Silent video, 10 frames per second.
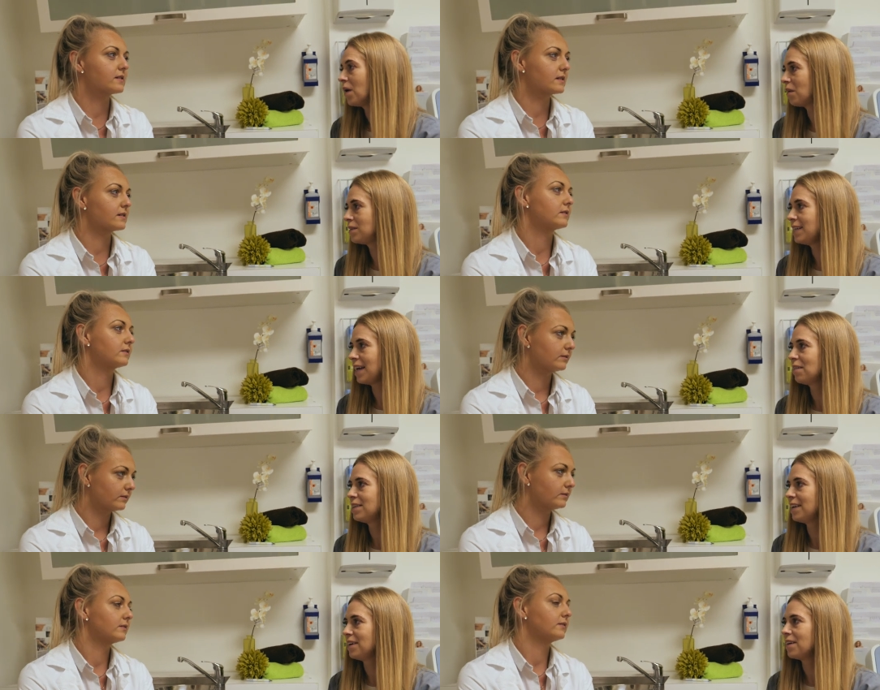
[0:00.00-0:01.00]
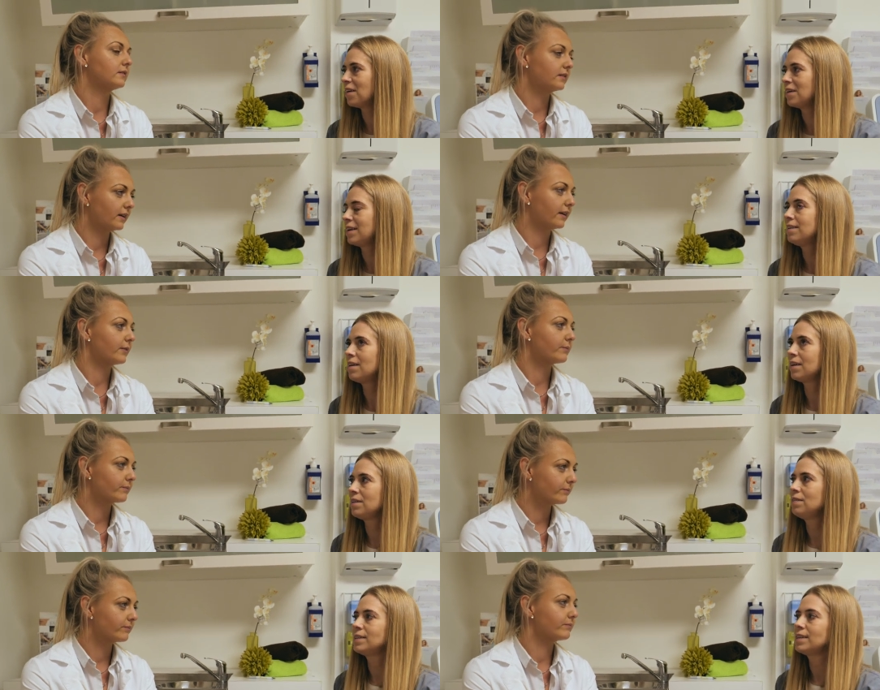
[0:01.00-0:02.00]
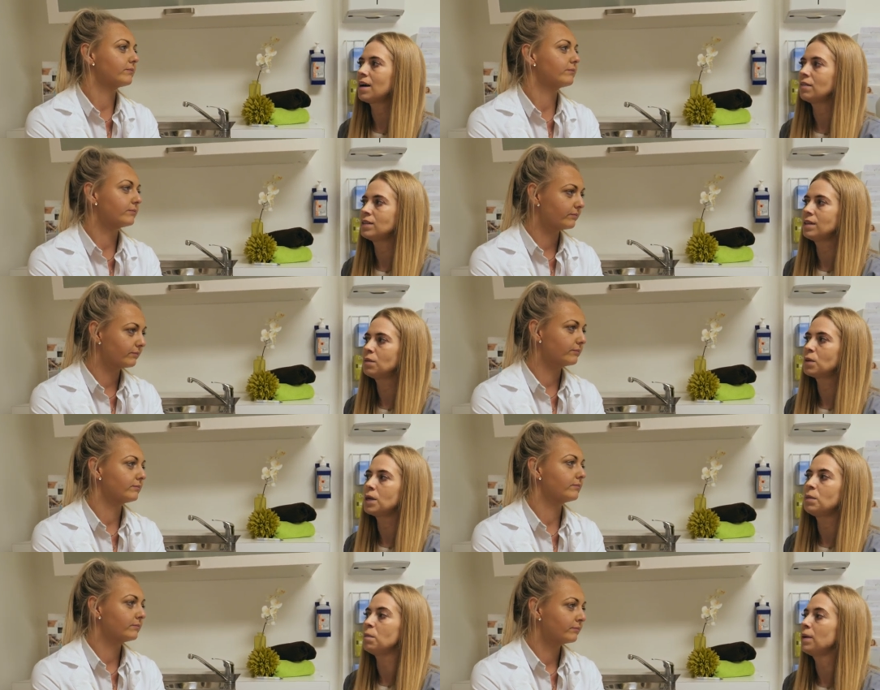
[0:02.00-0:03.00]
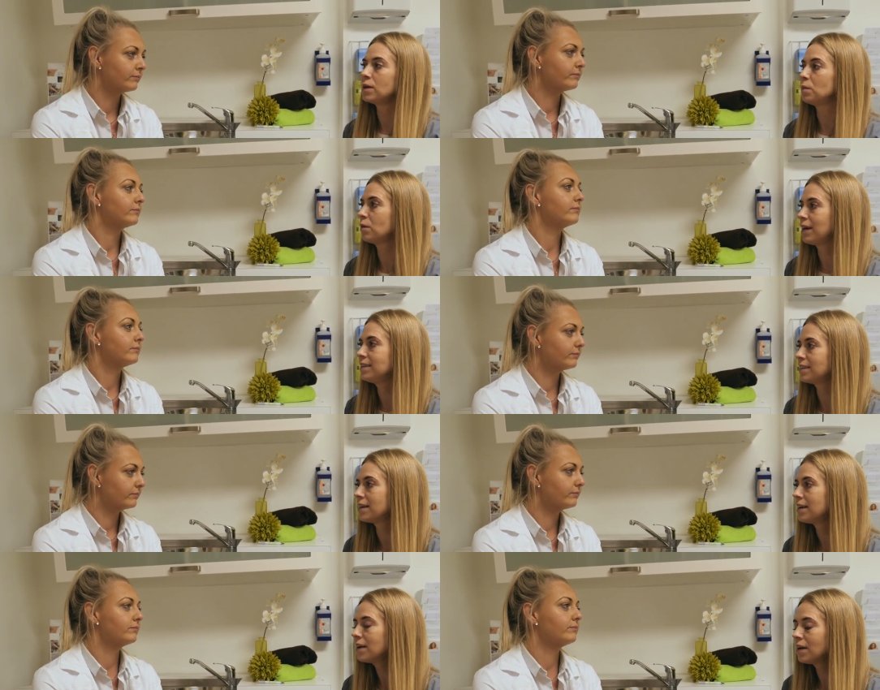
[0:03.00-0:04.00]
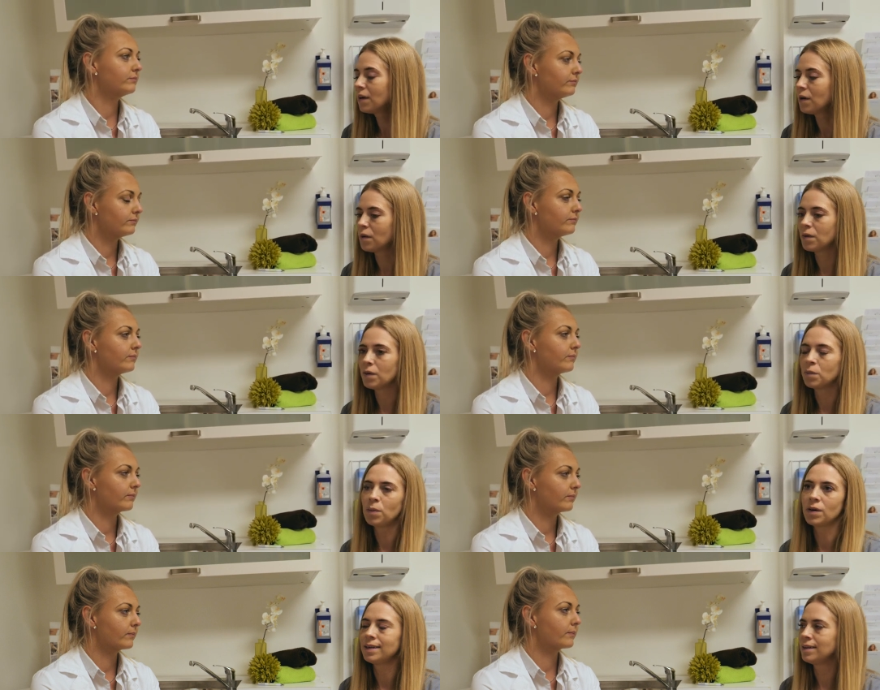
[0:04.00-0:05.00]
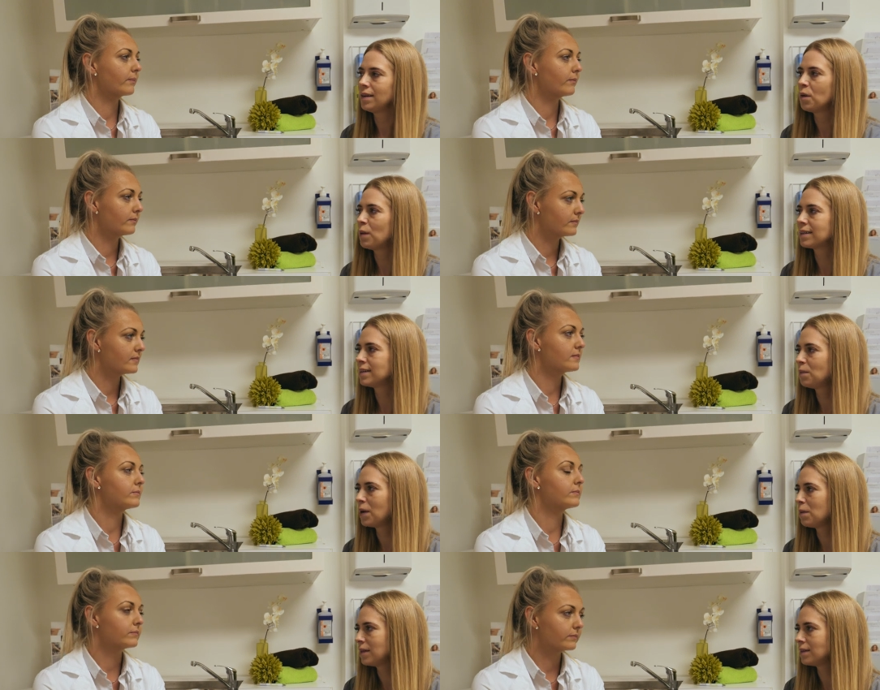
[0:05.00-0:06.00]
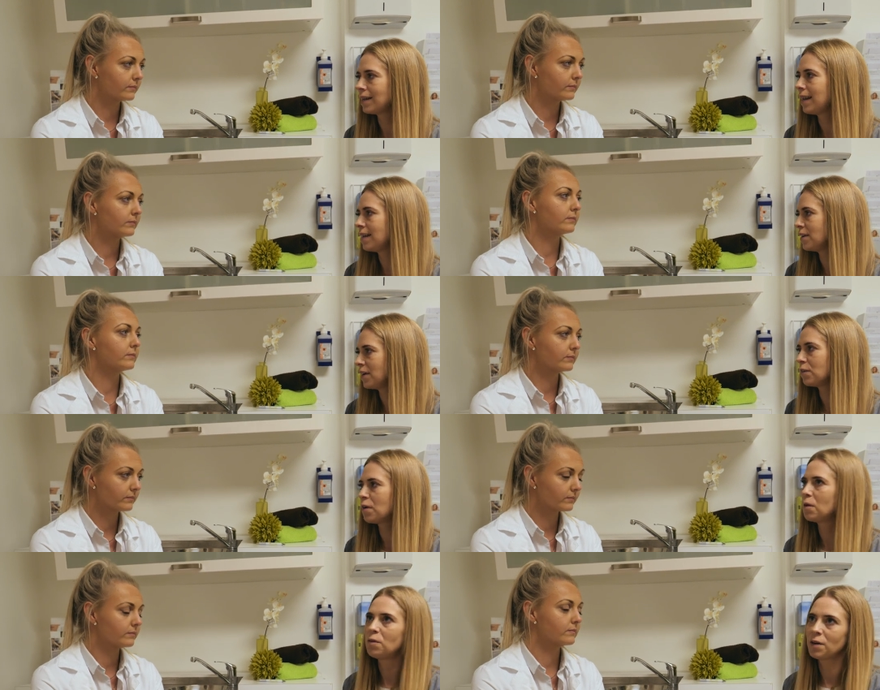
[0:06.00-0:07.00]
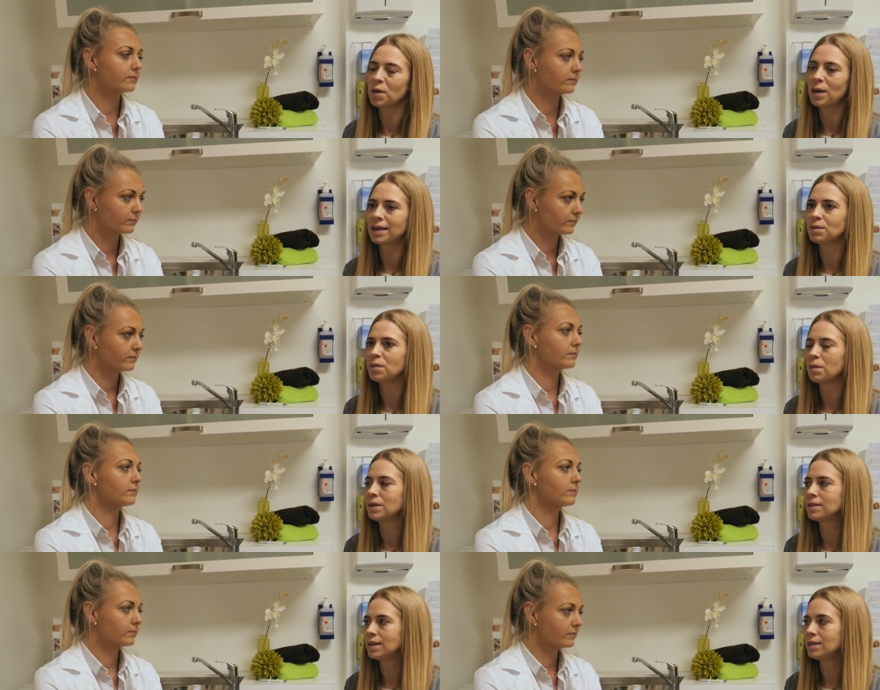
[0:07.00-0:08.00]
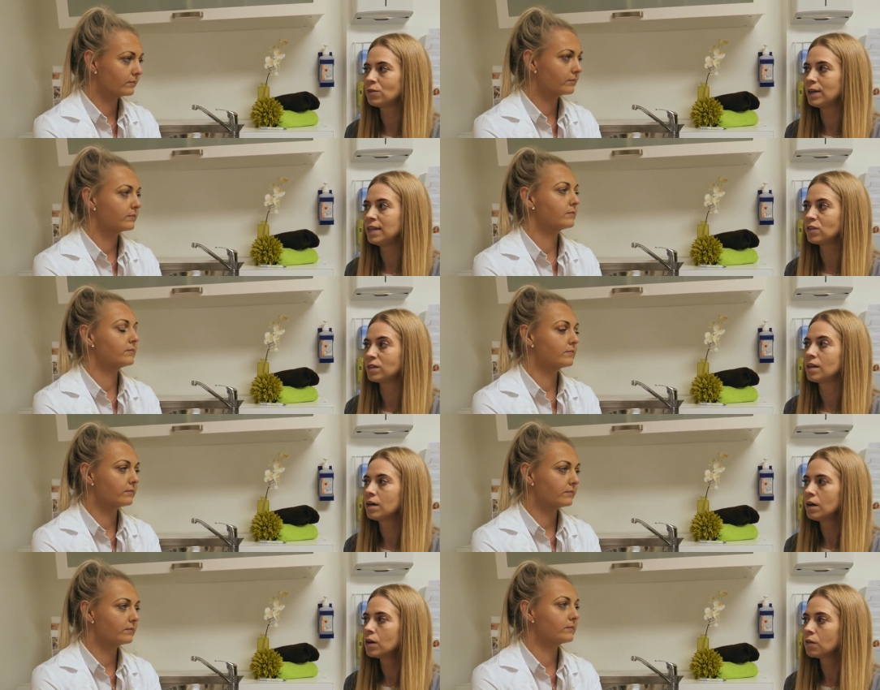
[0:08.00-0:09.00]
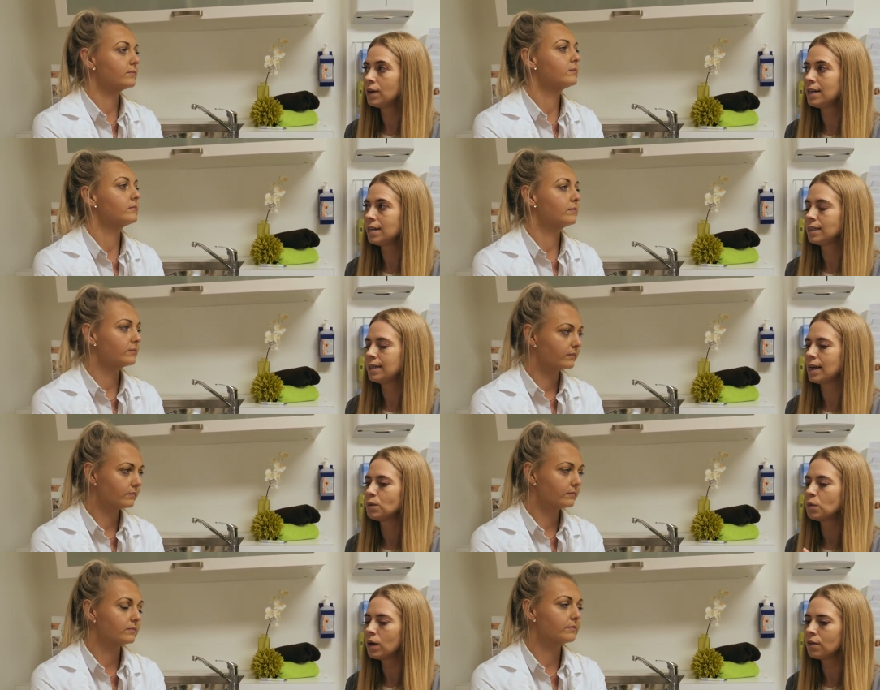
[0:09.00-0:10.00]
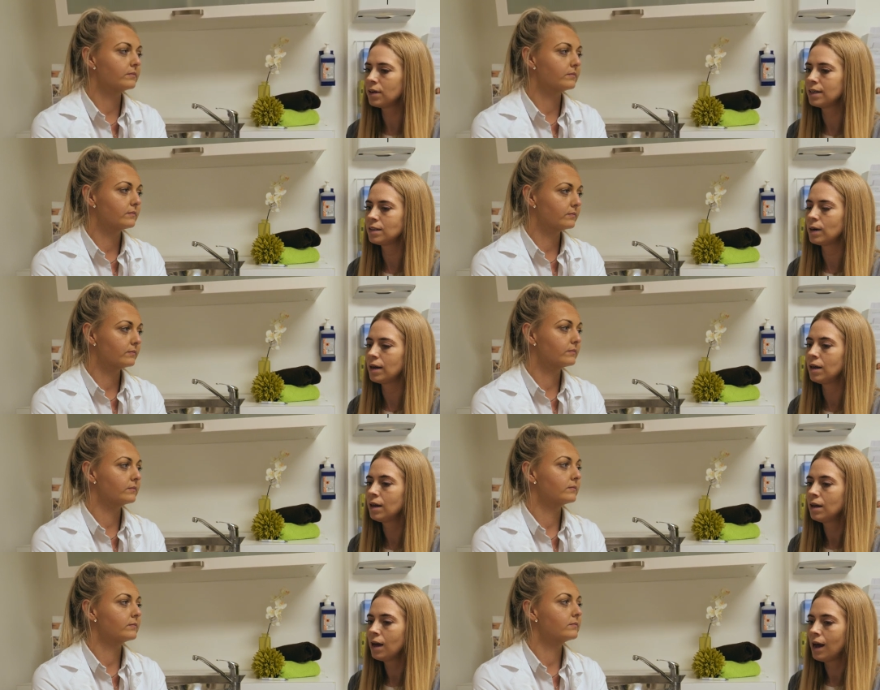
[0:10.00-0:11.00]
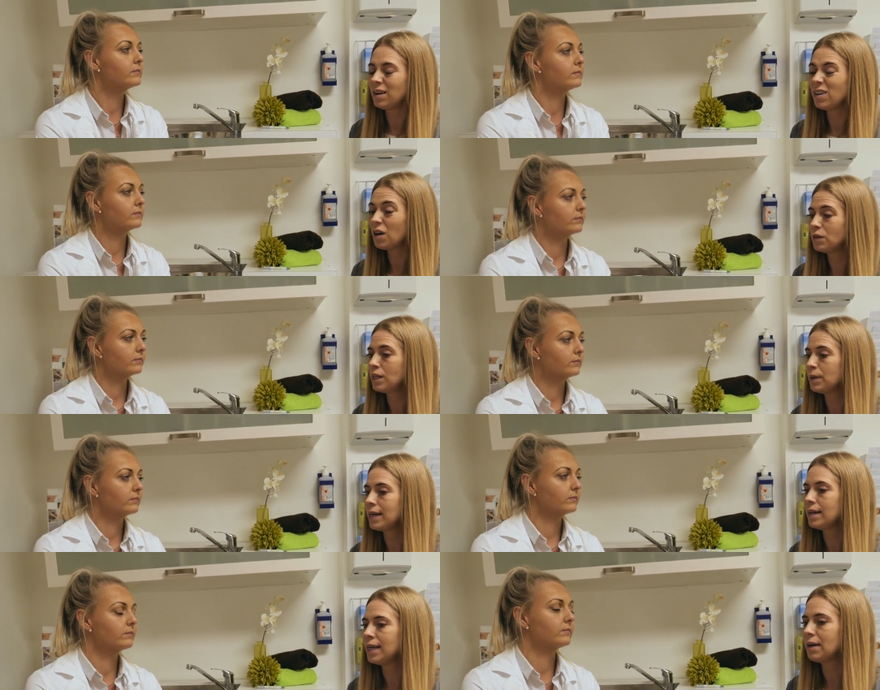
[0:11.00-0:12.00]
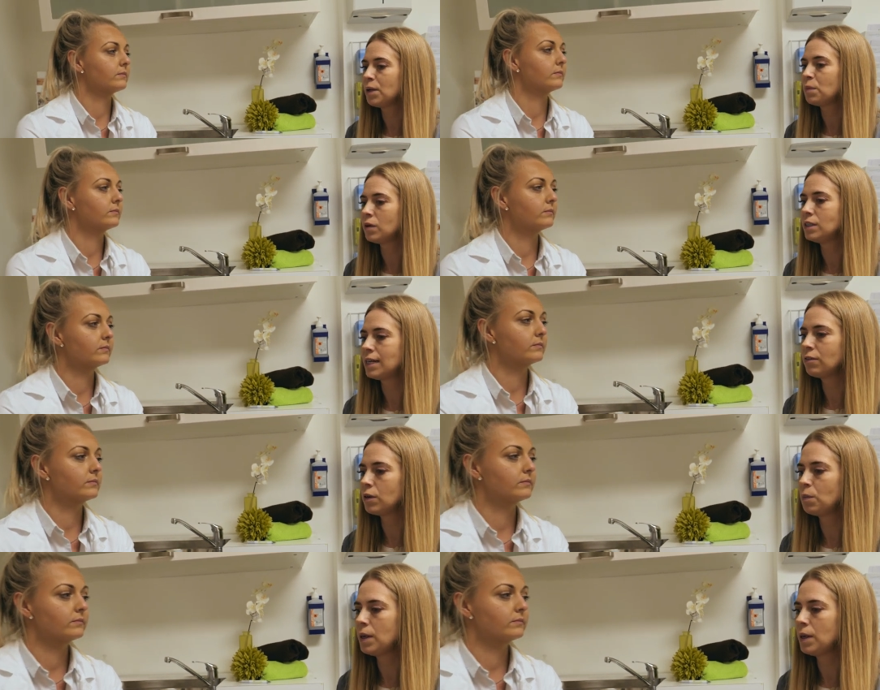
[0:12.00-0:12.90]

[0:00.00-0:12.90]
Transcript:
Speaker 1: But obviously, having the hair gone and not even to have to worry about picking up a razor mm-hmm. or booking a waxing appointment and letting your hair grow for that wax appointment, it's really just convenience in the end. But what I find as well, uh, not only the bikini area, but in general,